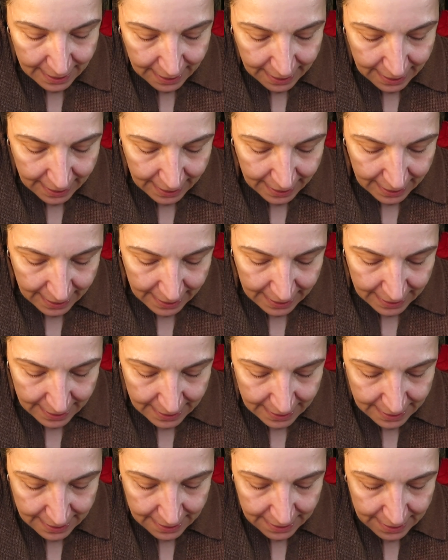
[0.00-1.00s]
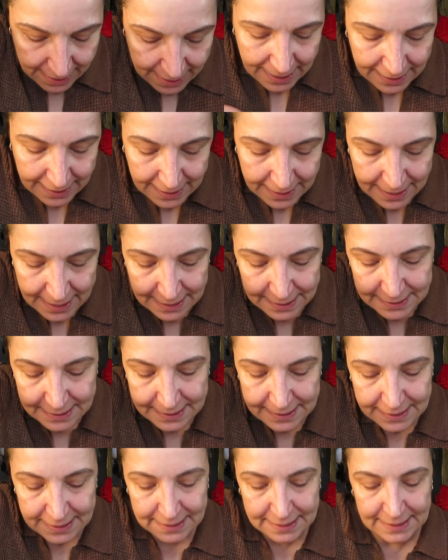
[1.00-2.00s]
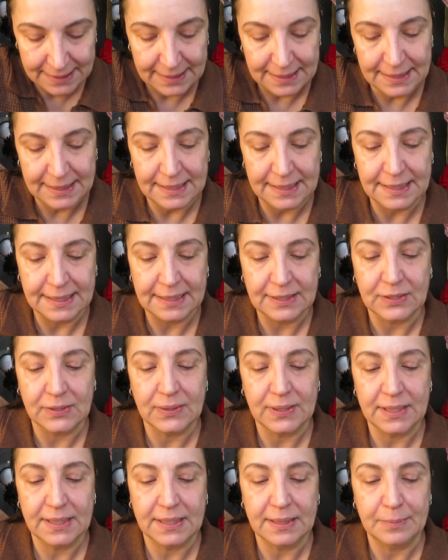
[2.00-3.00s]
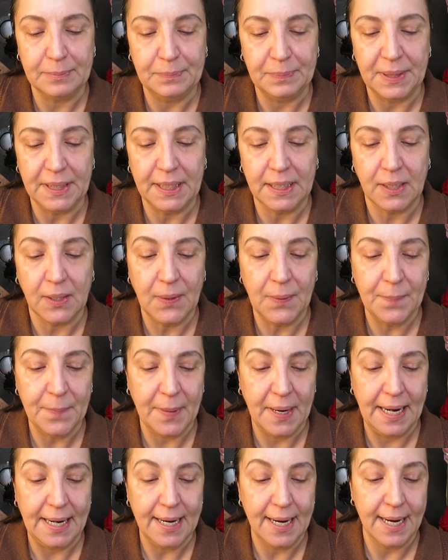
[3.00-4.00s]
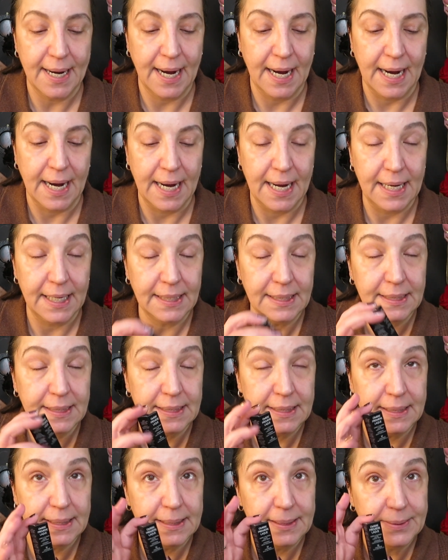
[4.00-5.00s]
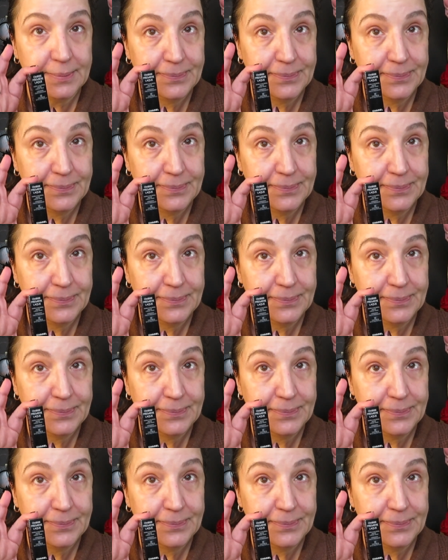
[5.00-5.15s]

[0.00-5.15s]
And this is going to be on my eyes.